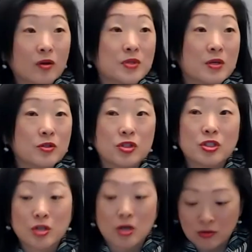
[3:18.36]
Oops, I
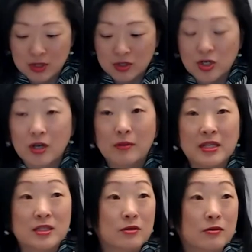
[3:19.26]
should start with sharing
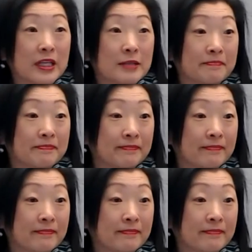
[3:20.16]
my screen.